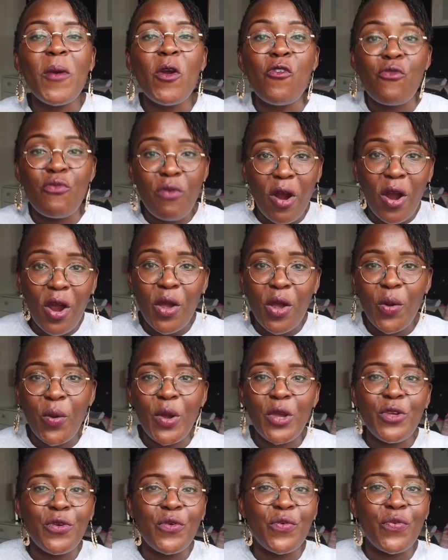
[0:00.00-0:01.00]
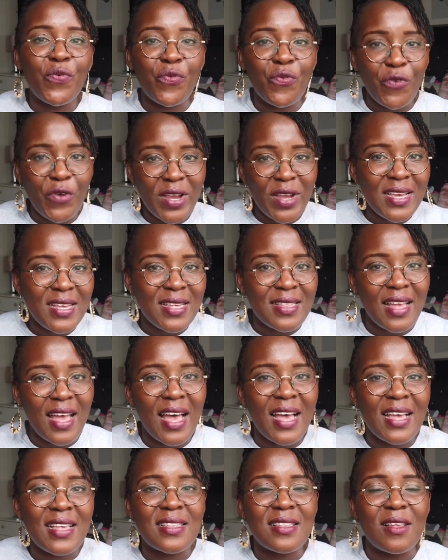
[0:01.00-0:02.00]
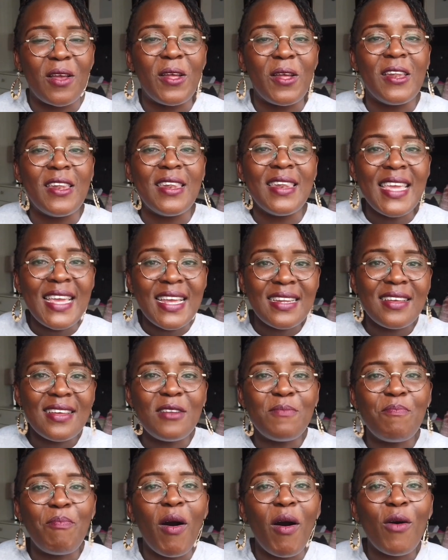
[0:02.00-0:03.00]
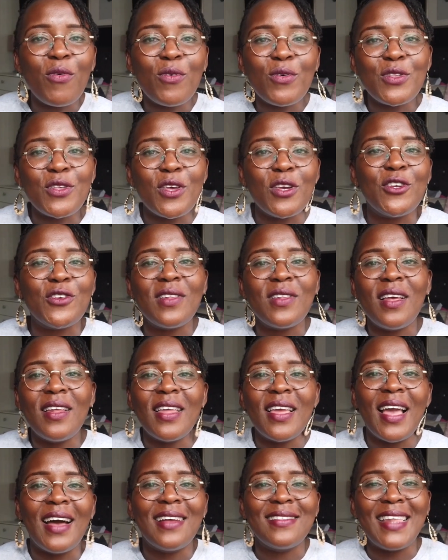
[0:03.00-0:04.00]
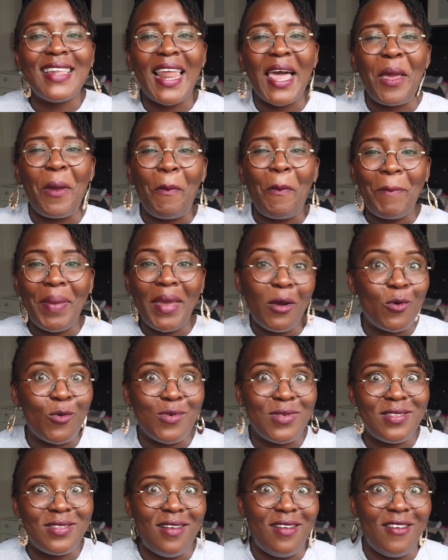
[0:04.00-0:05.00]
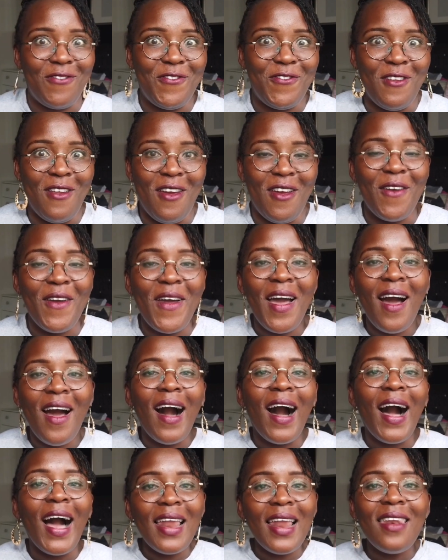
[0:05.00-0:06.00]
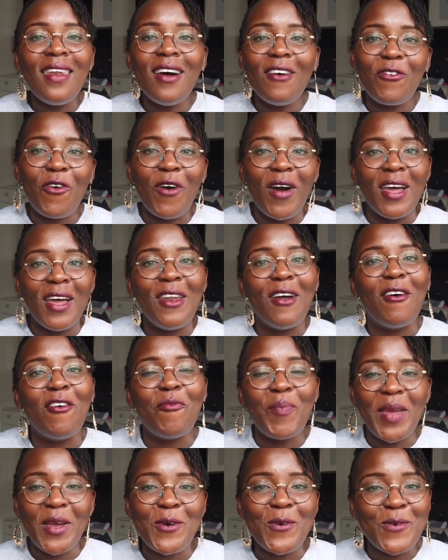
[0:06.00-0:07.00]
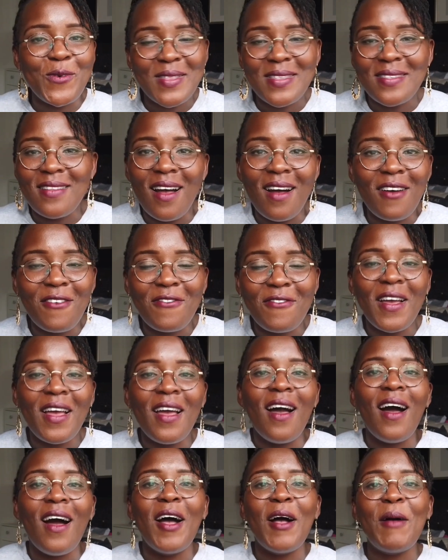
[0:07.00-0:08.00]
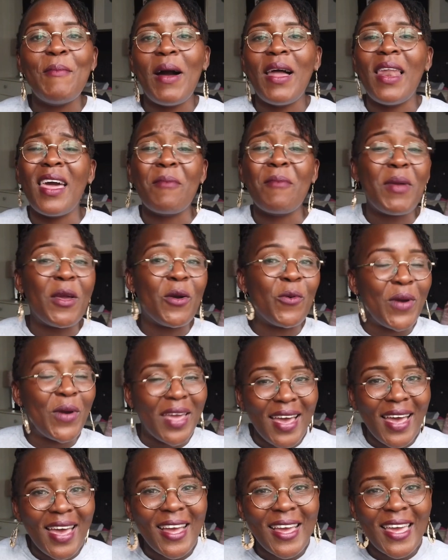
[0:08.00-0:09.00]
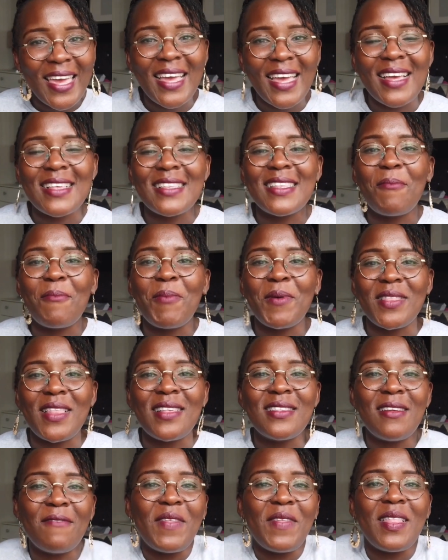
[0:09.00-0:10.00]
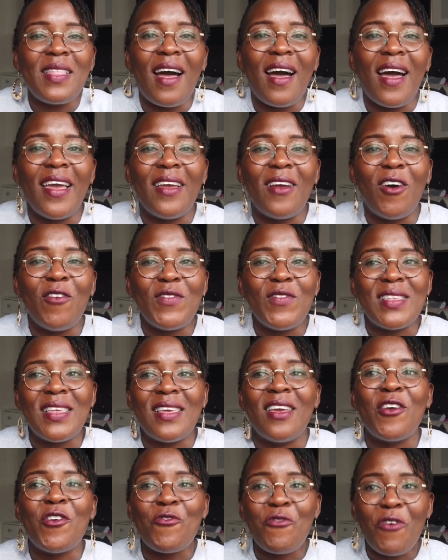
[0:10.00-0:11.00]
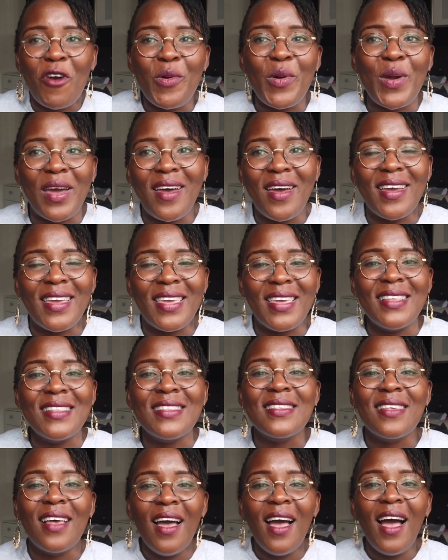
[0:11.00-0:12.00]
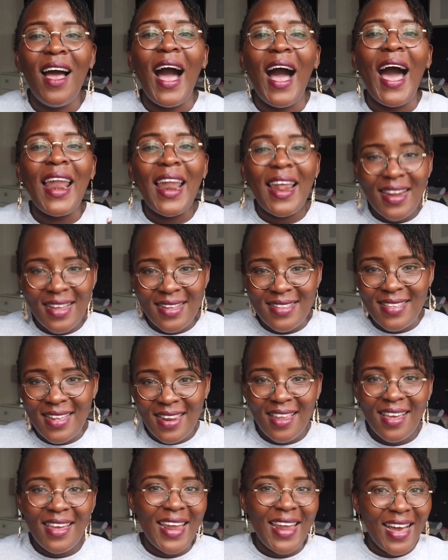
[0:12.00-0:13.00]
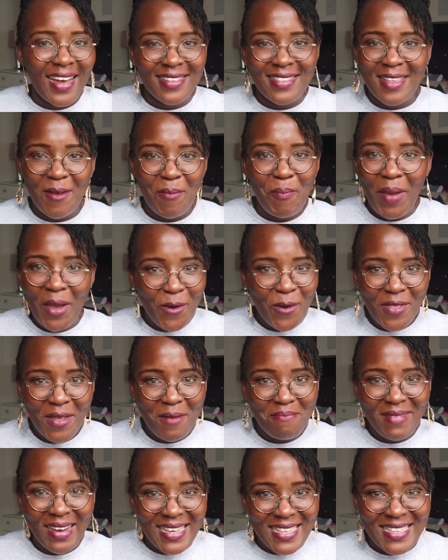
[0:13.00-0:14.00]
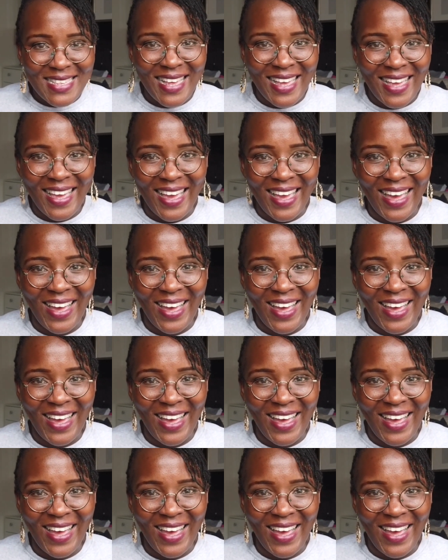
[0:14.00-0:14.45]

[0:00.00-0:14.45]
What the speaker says: grow, you freeze as needed, but also just learning how to like pickle stuff. You know, I love quite a lot of pickled stuff. I like pickled gherkins, but that's something that I obviously can grow gherkins and I need to learn how to pickle them myself.